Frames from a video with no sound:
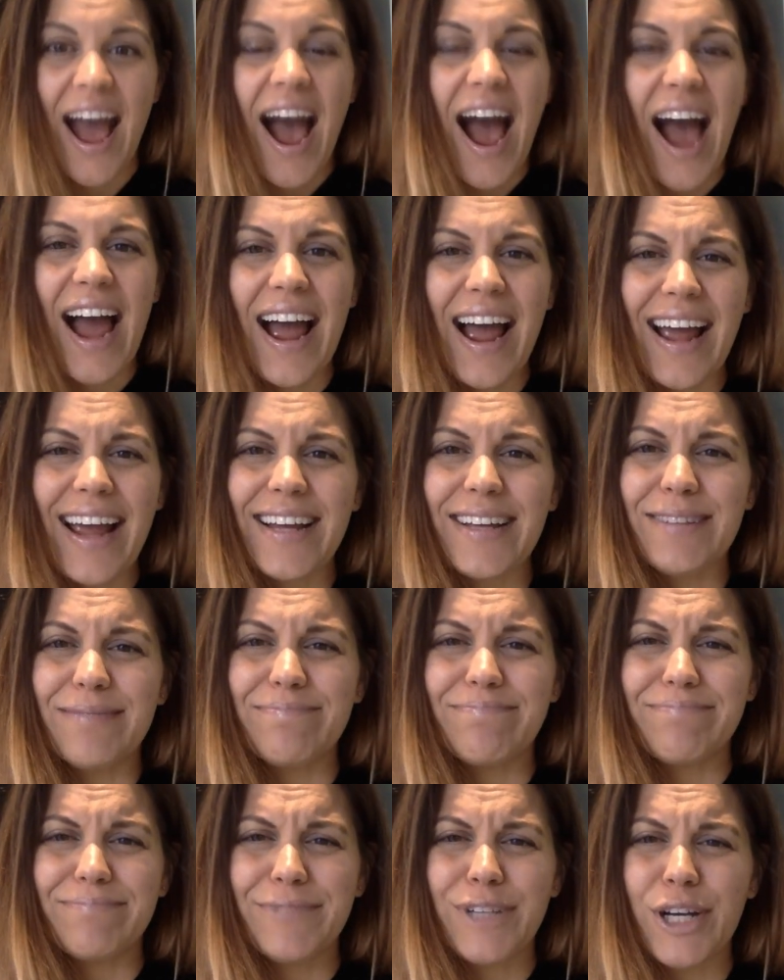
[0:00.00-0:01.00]

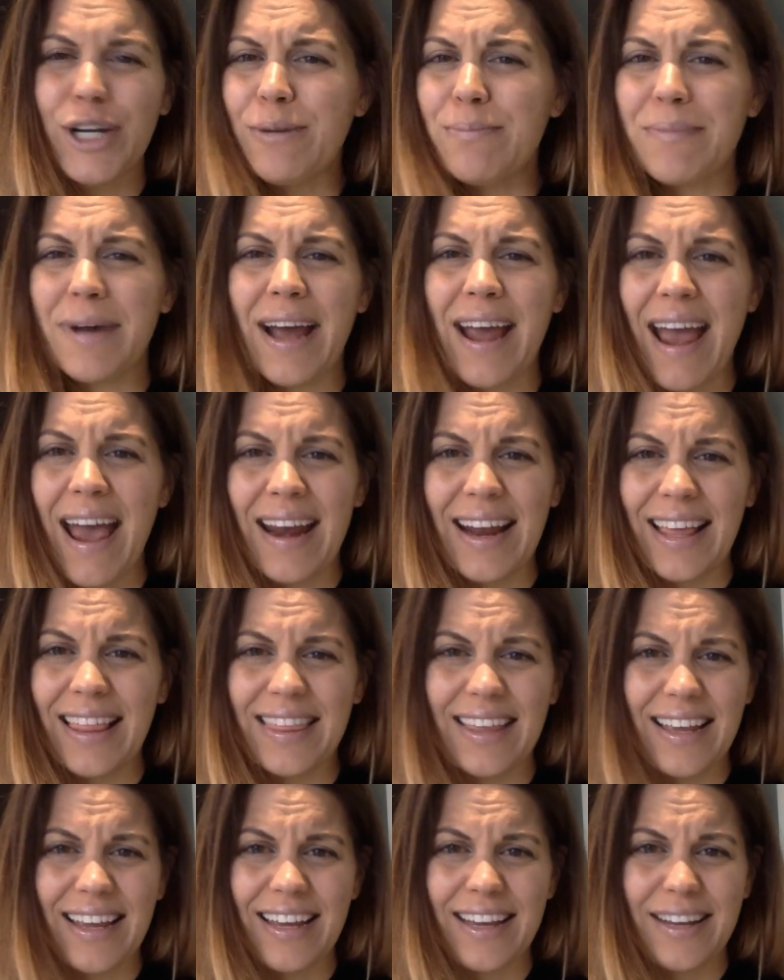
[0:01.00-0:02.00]
I couldn't buy
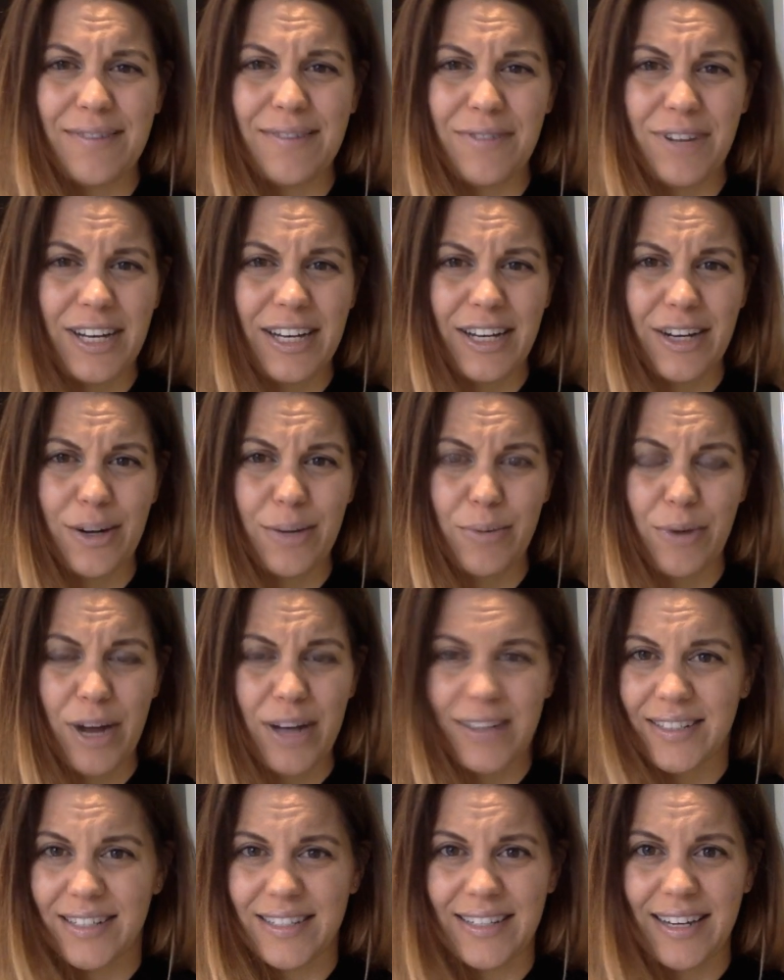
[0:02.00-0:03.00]
anything convenient or
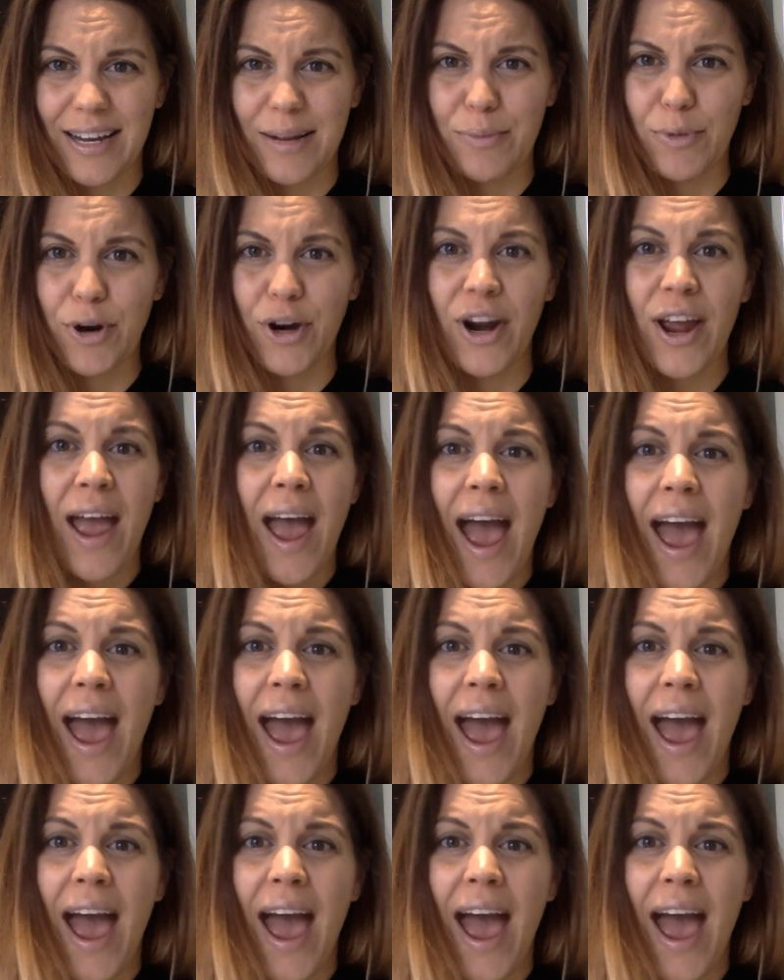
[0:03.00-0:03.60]
processed anymore.